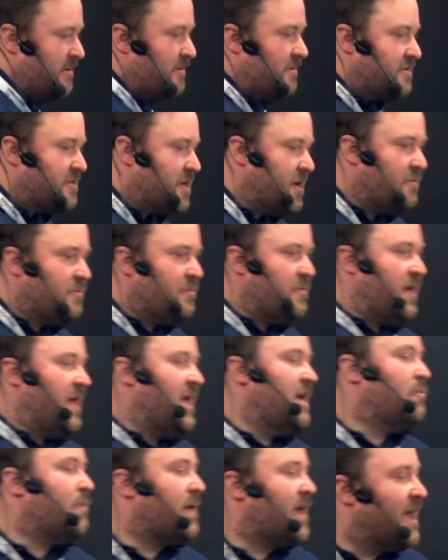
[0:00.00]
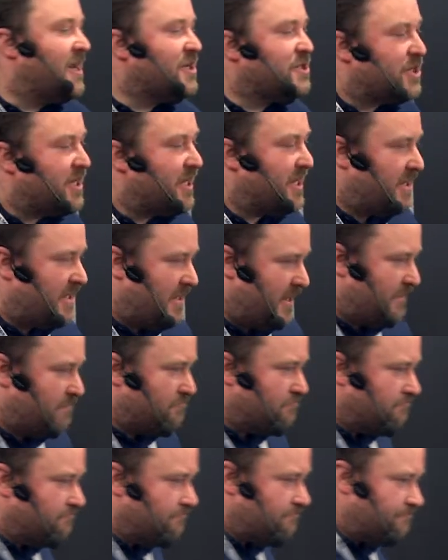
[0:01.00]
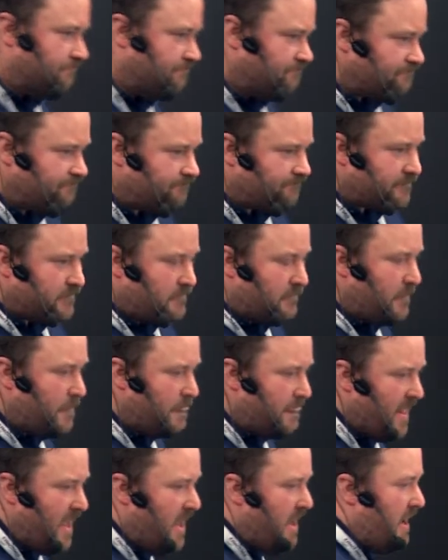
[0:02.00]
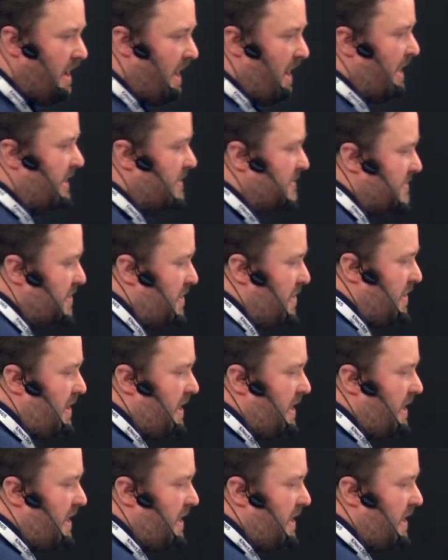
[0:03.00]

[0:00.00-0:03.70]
So he re-engineered it. And